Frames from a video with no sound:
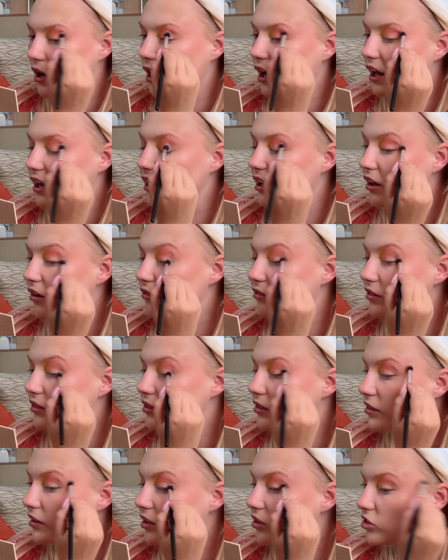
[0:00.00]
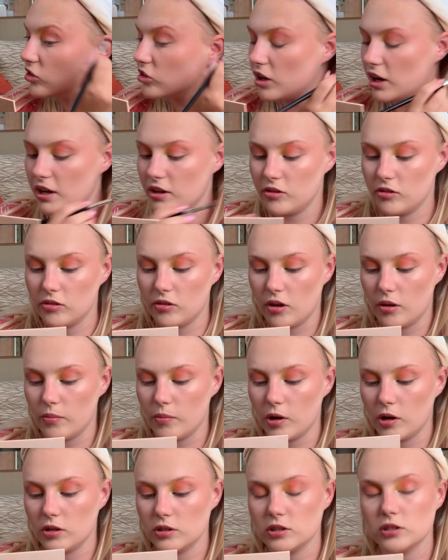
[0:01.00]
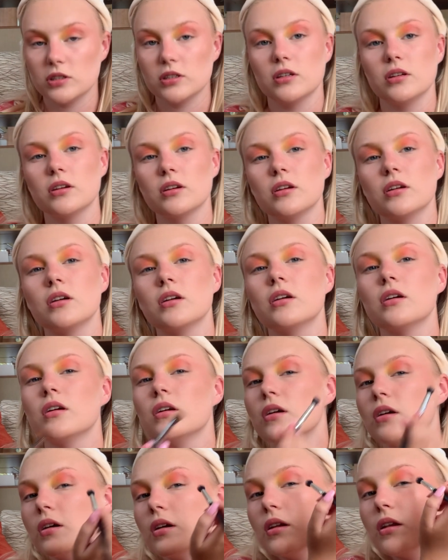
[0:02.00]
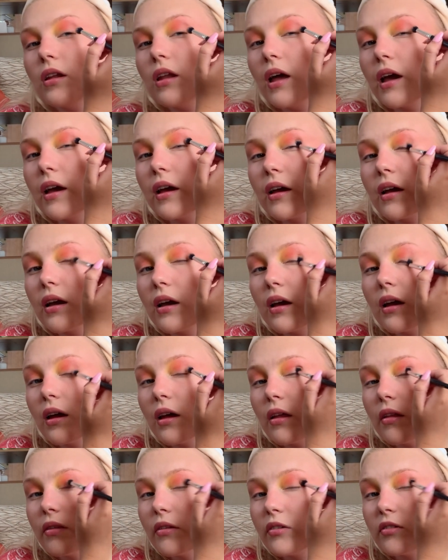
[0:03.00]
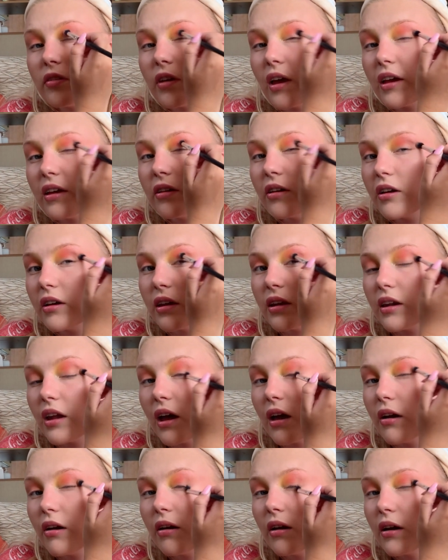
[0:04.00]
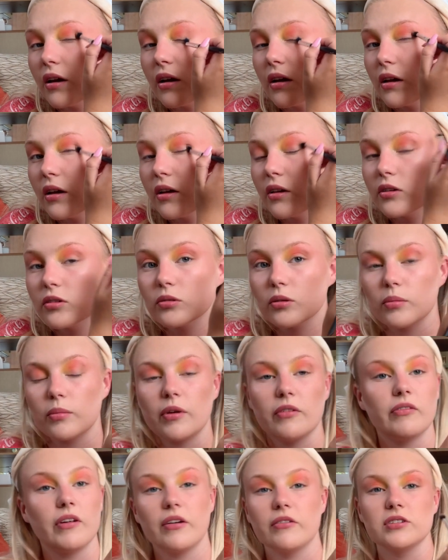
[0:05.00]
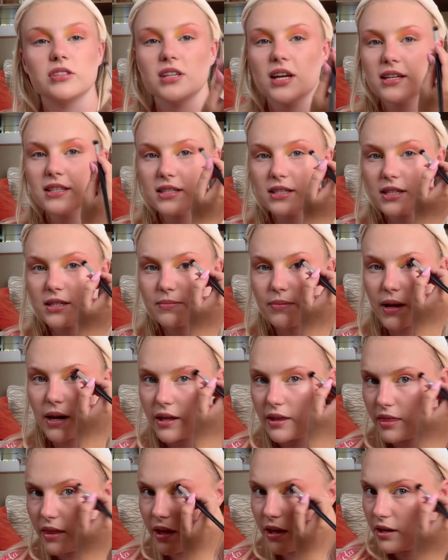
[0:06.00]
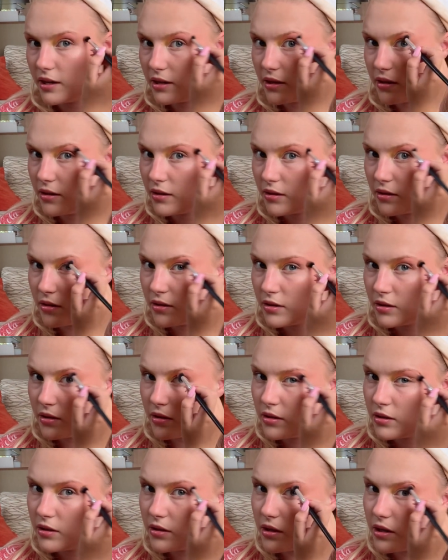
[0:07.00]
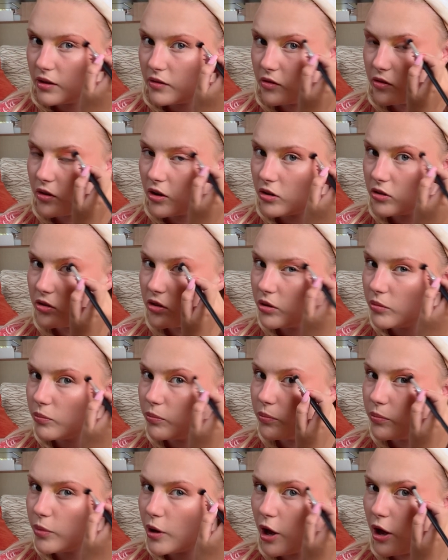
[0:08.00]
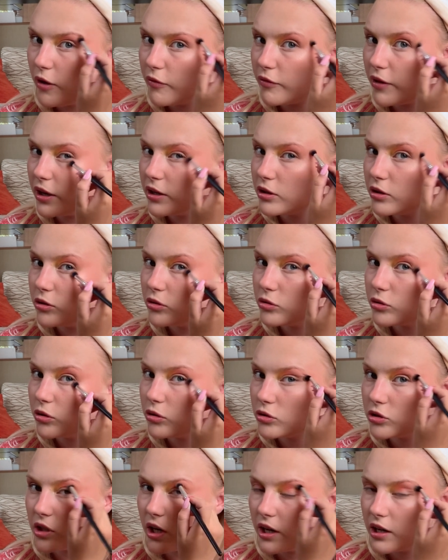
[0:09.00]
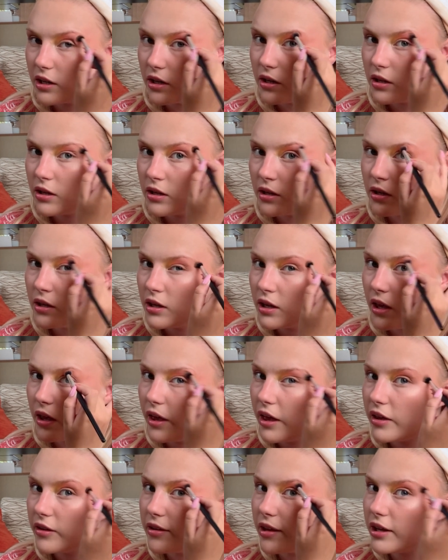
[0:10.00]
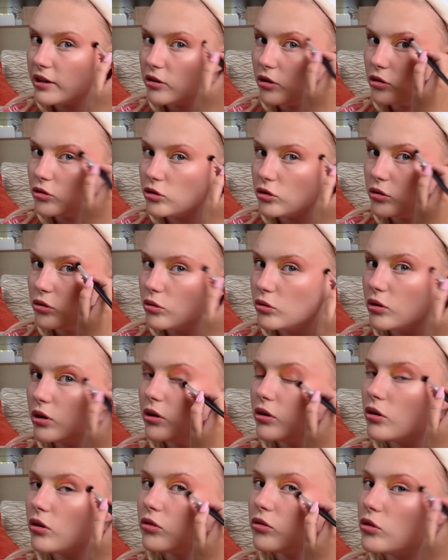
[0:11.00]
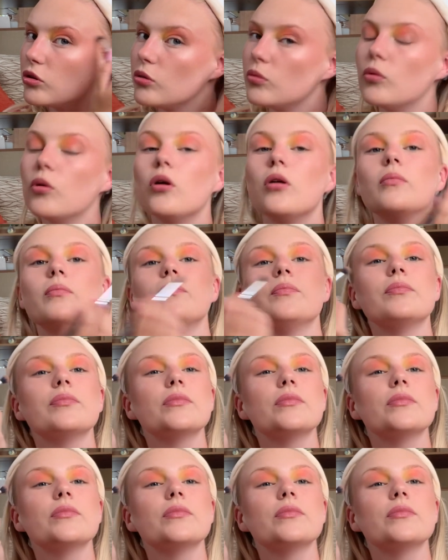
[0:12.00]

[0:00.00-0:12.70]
I love this shade so much. But the shade Cookie Dough is one of my favourite shades in this palette, I think. It's such a perfect neutral shade. It's like not too cool and not too warm.